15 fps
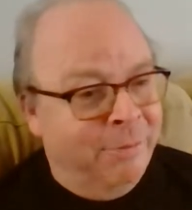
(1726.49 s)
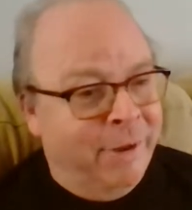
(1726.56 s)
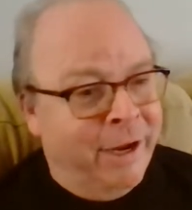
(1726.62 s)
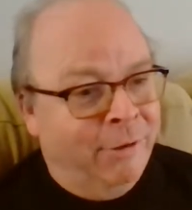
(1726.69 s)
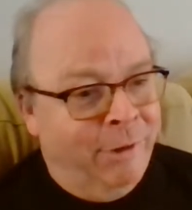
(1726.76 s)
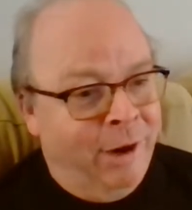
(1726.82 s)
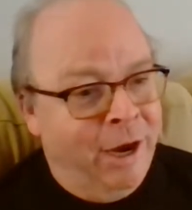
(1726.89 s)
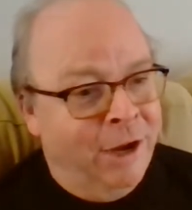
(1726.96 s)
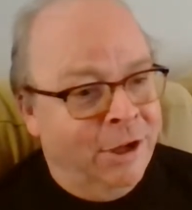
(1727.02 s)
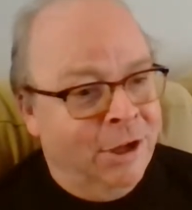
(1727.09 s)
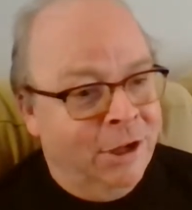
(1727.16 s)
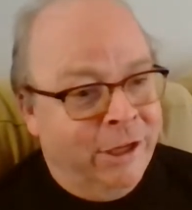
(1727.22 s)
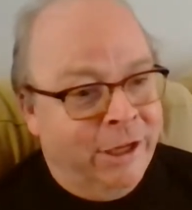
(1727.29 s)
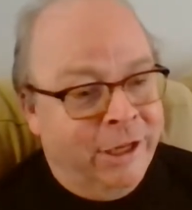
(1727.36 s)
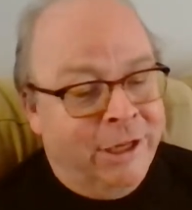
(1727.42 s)
My great
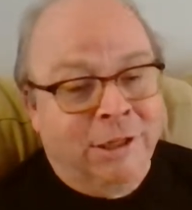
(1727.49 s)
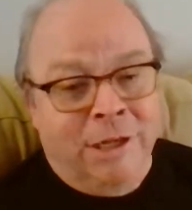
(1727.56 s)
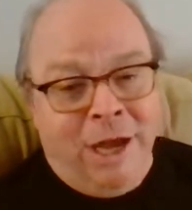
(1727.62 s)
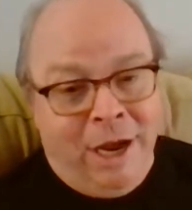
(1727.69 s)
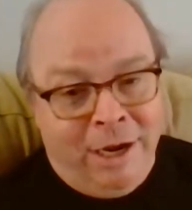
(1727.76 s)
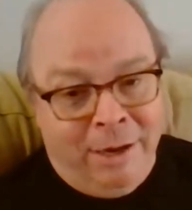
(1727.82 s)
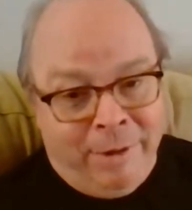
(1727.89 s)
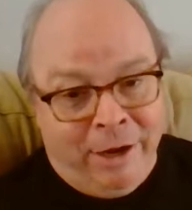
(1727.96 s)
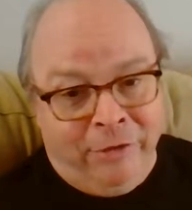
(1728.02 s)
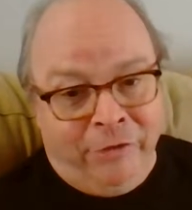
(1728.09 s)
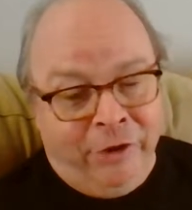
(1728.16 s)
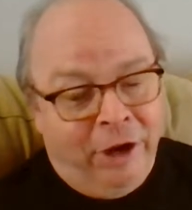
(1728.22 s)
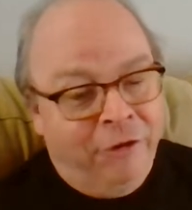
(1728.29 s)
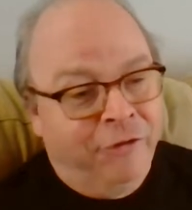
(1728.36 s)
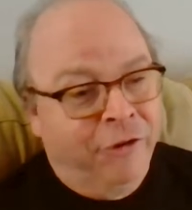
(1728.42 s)
uncle Gil lied about his
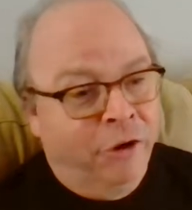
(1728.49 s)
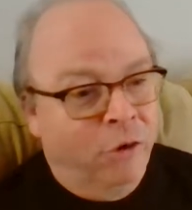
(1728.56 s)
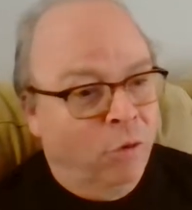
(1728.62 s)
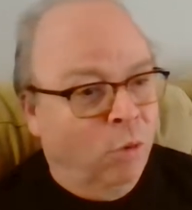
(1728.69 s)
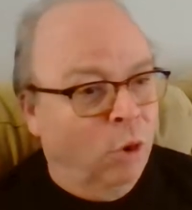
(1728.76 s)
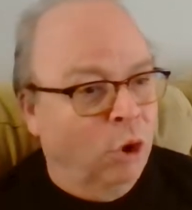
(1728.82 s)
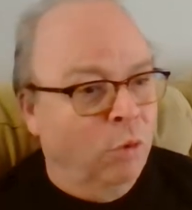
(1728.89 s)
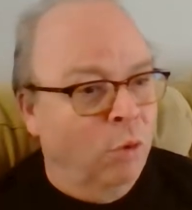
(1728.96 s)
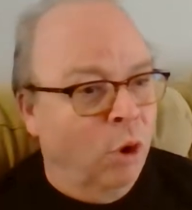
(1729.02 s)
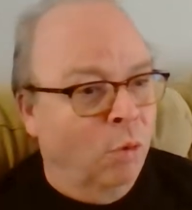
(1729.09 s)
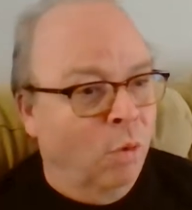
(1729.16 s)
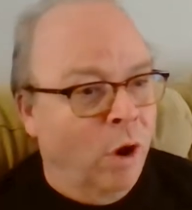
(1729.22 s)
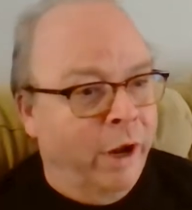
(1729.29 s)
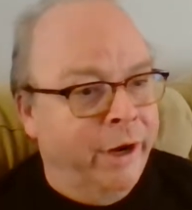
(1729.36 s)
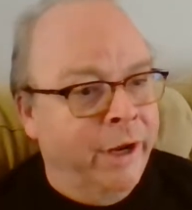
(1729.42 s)
age to go to World War
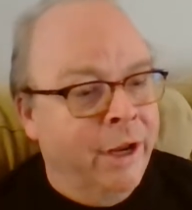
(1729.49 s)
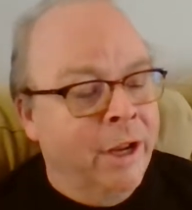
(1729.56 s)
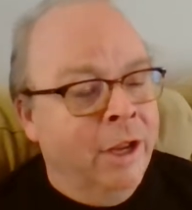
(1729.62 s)
I,